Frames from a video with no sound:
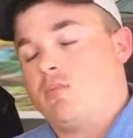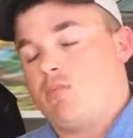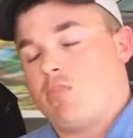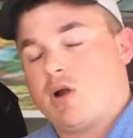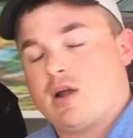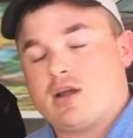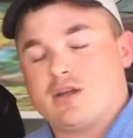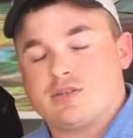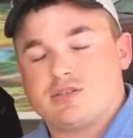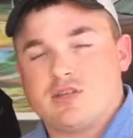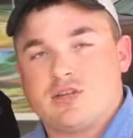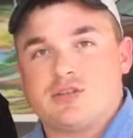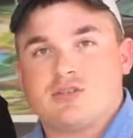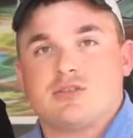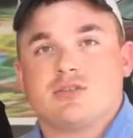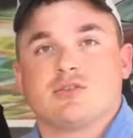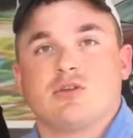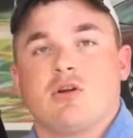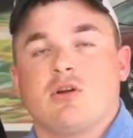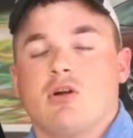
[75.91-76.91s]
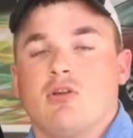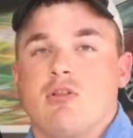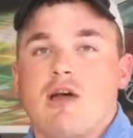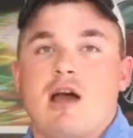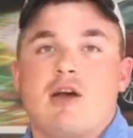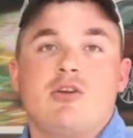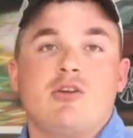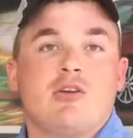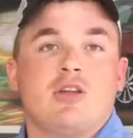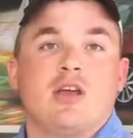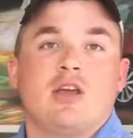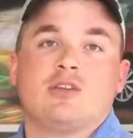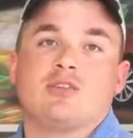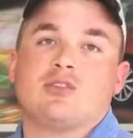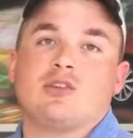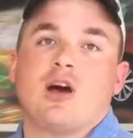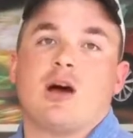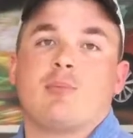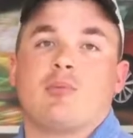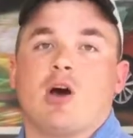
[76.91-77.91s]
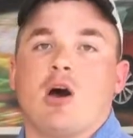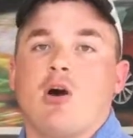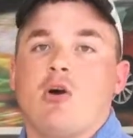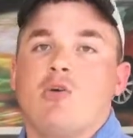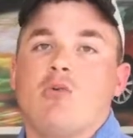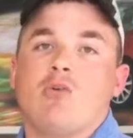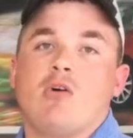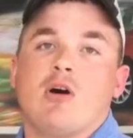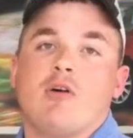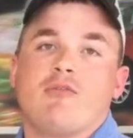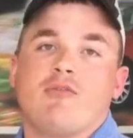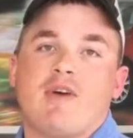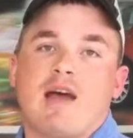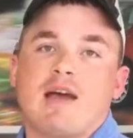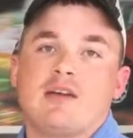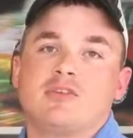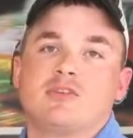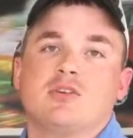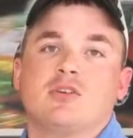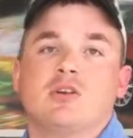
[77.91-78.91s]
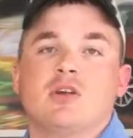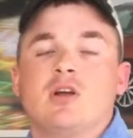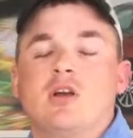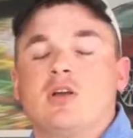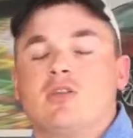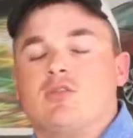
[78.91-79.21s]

Brake assist is going to allow you to get stopped a whole lot faster.